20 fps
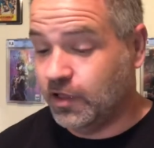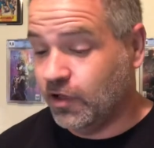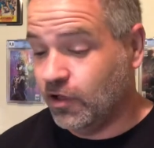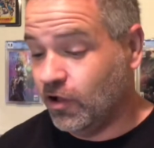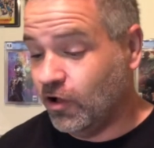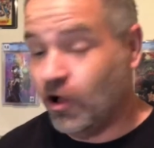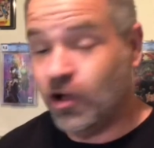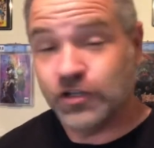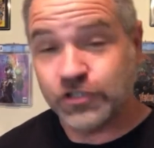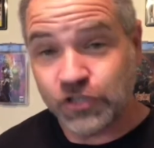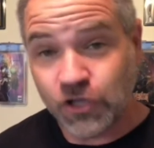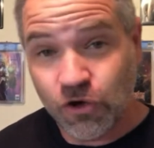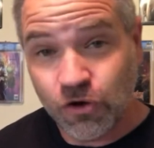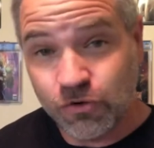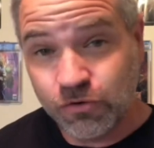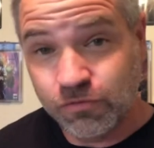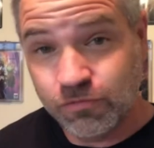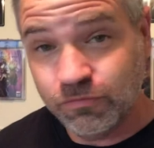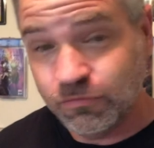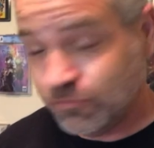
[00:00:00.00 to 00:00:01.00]

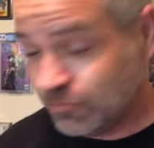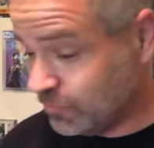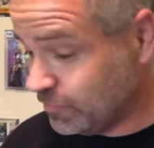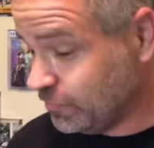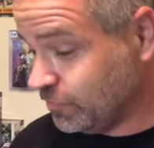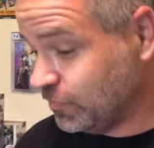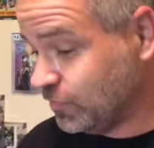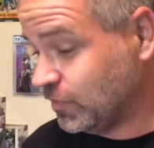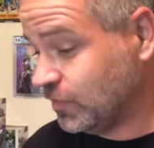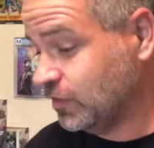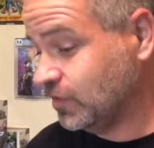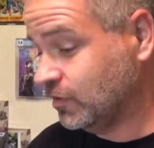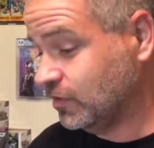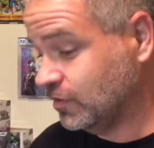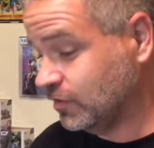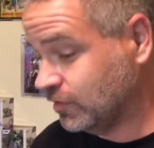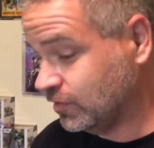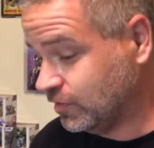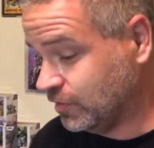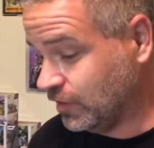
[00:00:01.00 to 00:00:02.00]
Also,
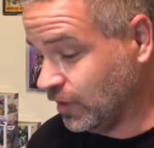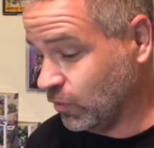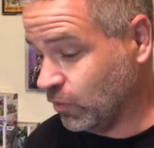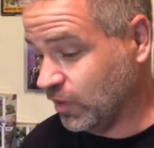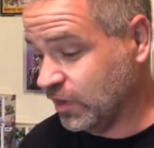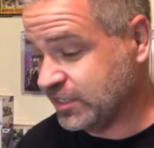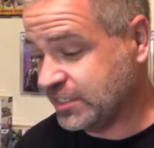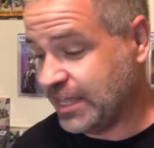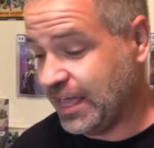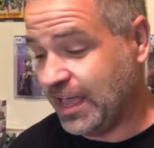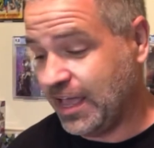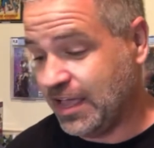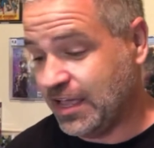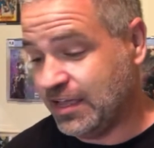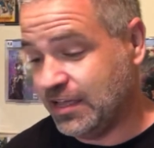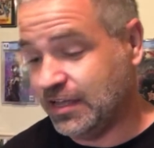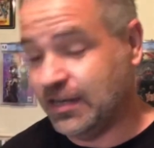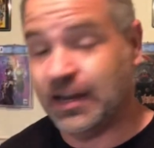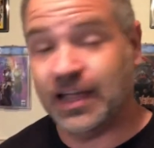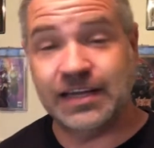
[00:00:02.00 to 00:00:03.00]
there was a
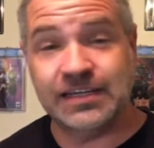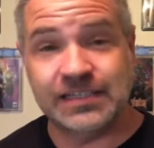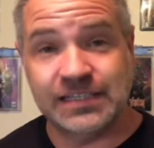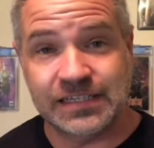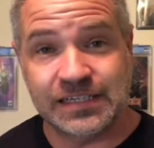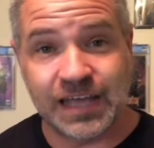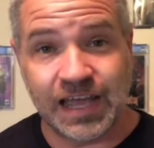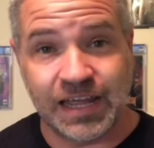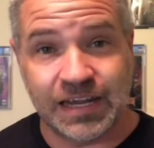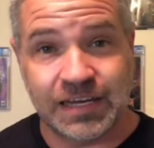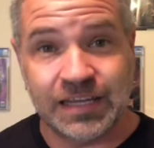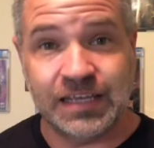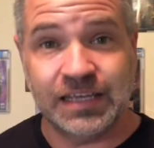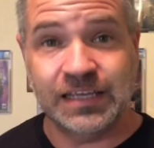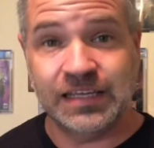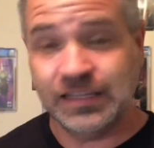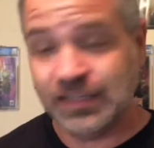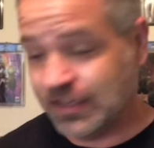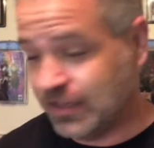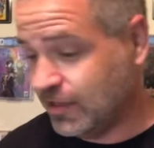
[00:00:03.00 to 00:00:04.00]

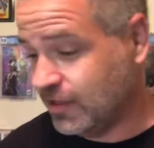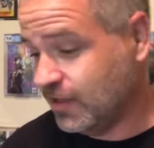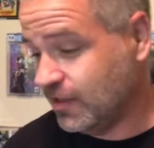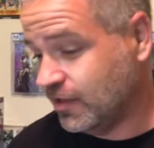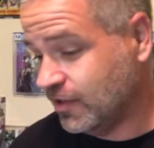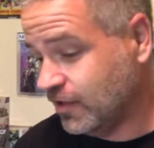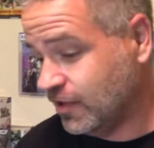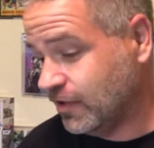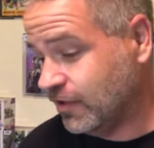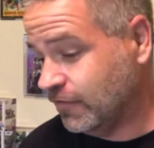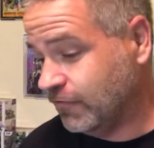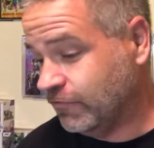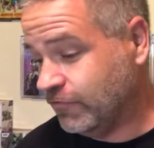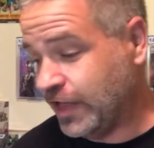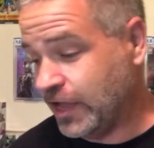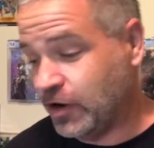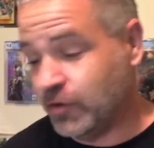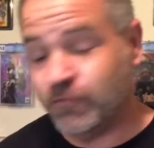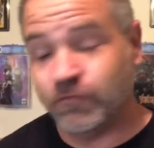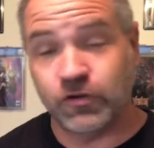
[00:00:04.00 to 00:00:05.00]
1990
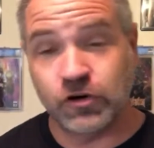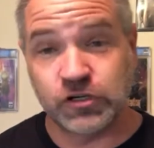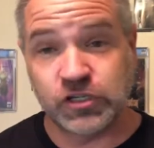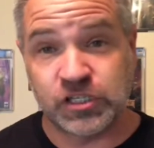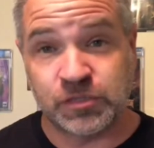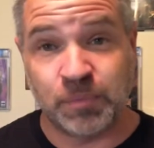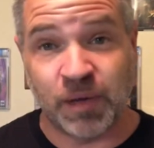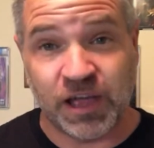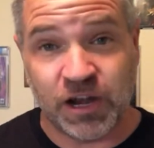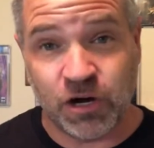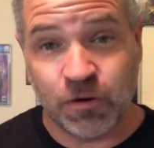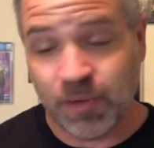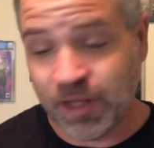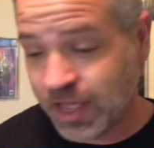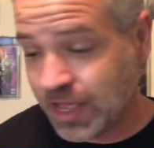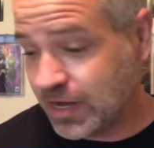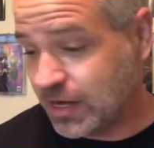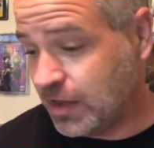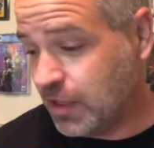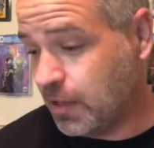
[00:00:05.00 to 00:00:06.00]
Venom vs.
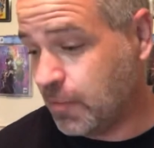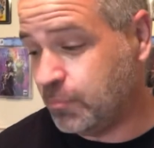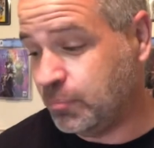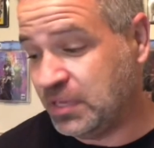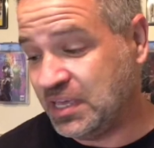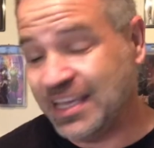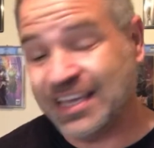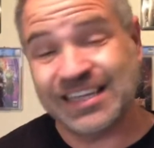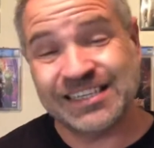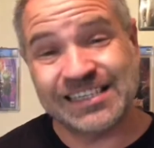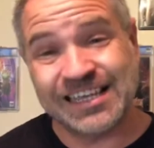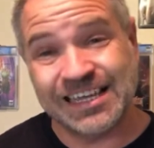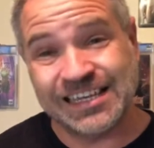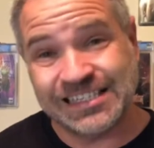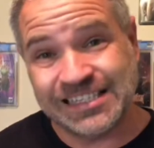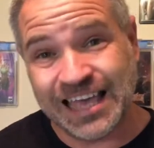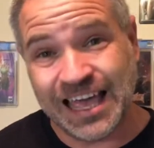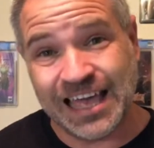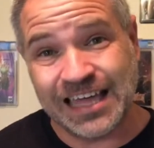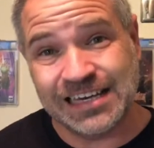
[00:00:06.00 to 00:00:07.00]
Spider-Man PSA
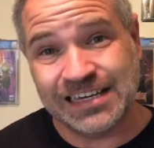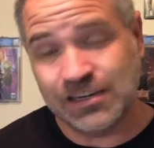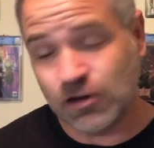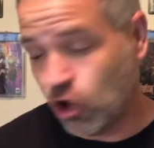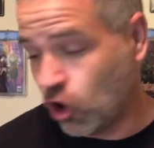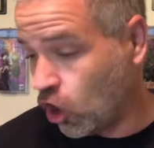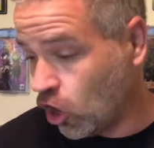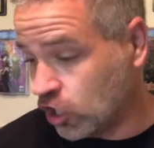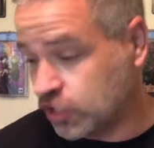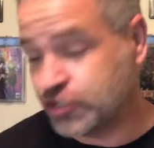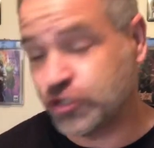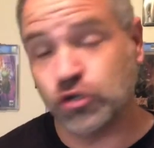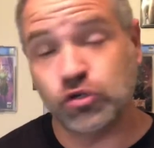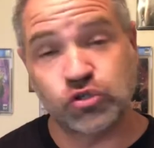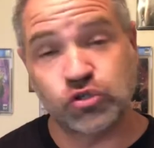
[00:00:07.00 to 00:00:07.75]
10 also